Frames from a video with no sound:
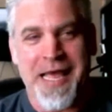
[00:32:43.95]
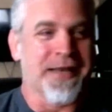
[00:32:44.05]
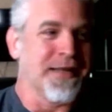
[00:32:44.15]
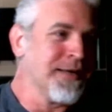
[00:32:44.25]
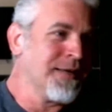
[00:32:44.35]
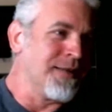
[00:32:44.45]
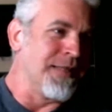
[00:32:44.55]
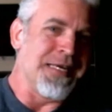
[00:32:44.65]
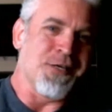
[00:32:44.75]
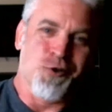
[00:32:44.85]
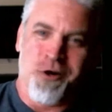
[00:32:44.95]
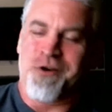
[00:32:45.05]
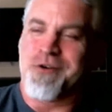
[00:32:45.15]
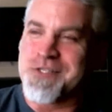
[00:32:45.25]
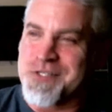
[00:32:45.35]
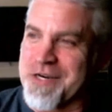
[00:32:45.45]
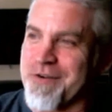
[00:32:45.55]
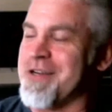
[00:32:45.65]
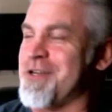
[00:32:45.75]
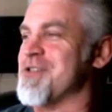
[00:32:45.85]
and right. the sugary
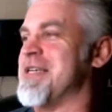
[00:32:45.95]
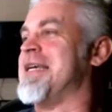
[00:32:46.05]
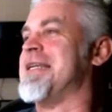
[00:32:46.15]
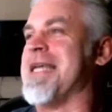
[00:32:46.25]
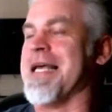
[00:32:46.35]
cereals.